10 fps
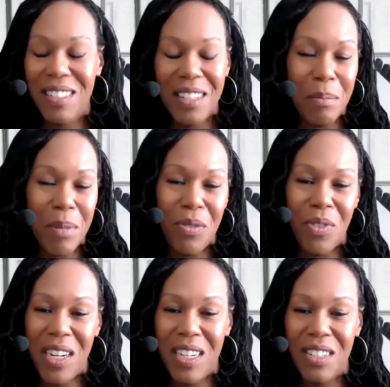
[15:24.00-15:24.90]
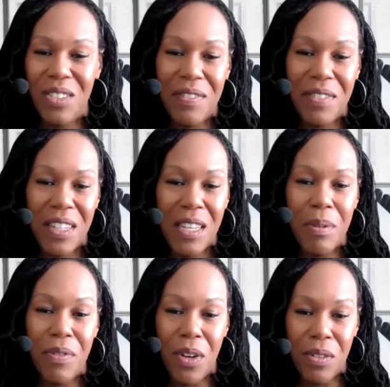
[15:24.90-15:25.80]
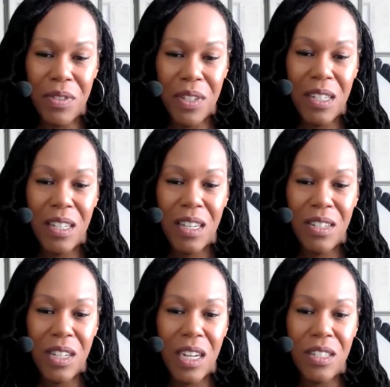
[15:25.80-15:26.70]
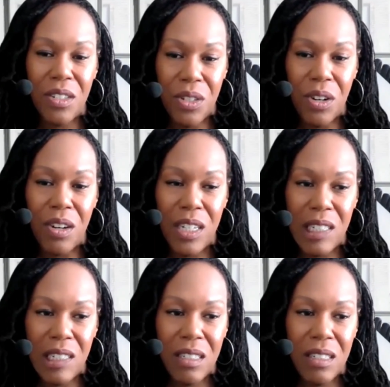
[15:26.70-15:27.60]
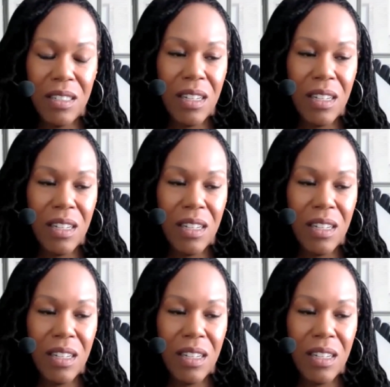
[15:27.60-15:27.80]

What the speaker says: the thing about writing. You have to keep evolving and you got to know your audience.